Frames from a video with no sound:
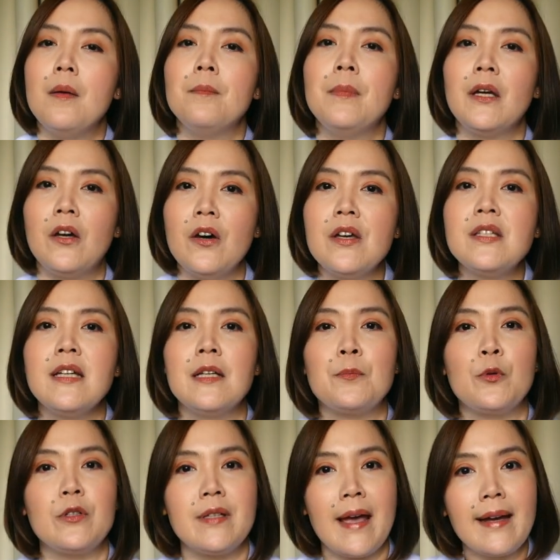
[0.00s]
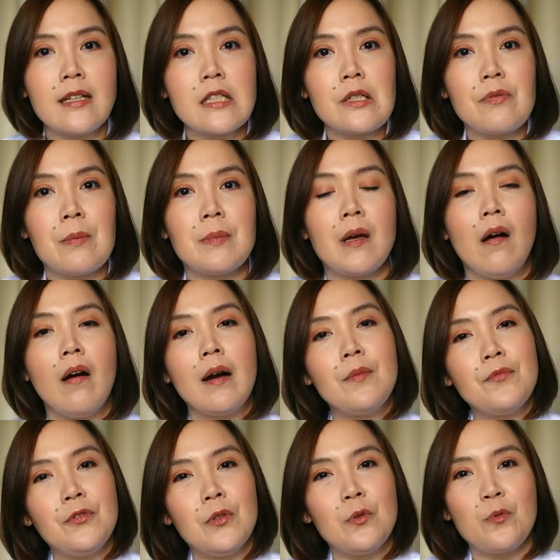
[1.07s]
because it protects from the
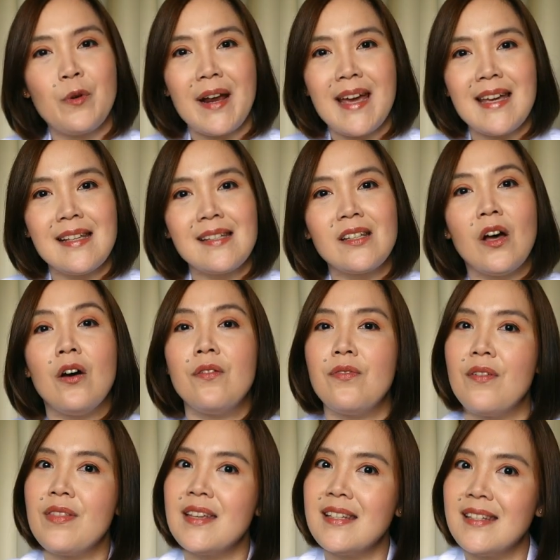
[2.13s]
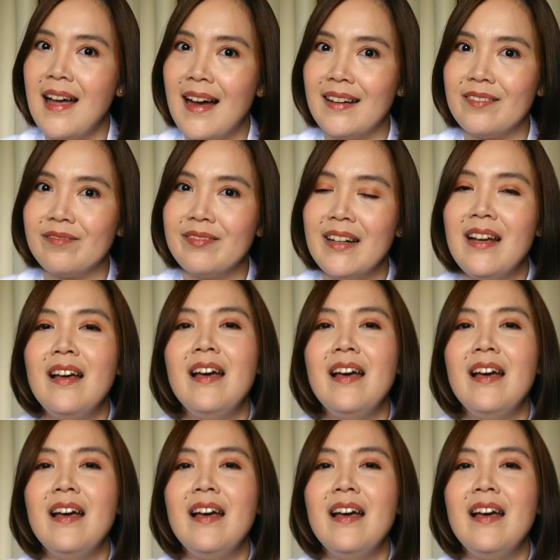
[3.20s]
harmful rays of the sun.